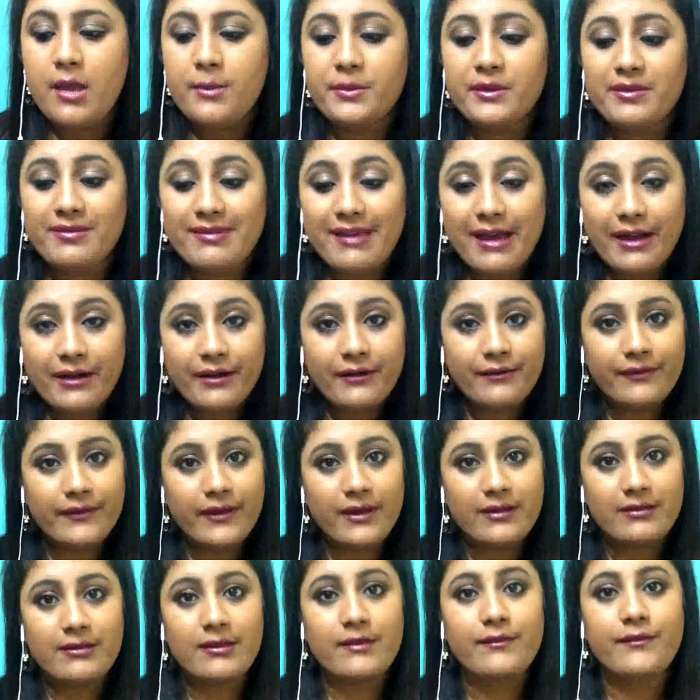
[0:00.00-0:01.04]
But
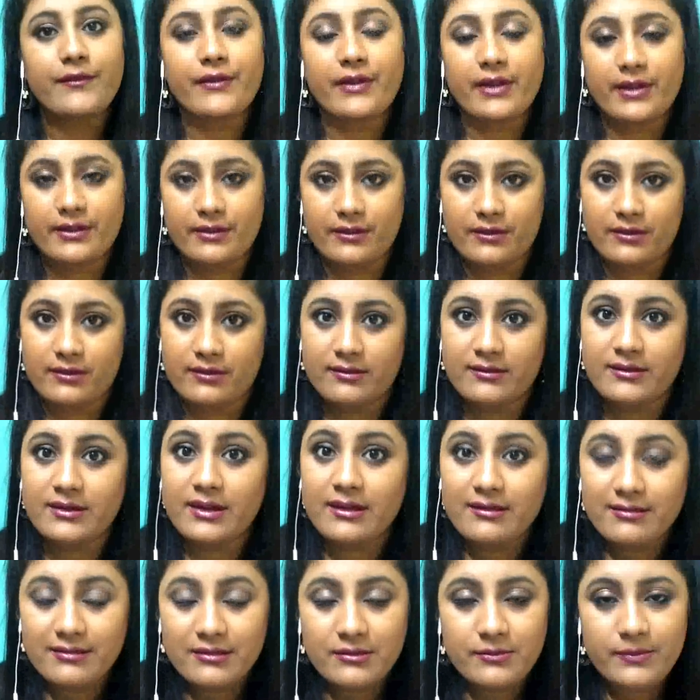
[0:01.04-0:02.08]
sacrificing for others
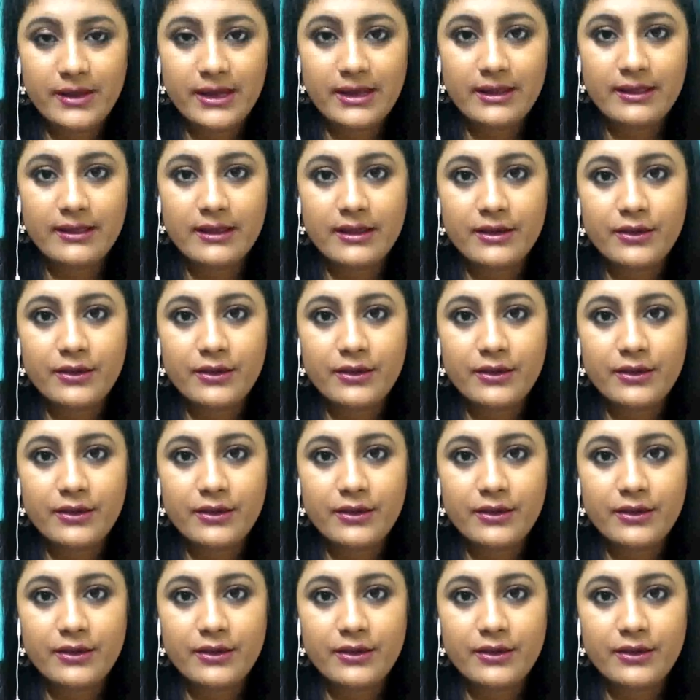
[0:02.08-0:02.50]
doesn't mean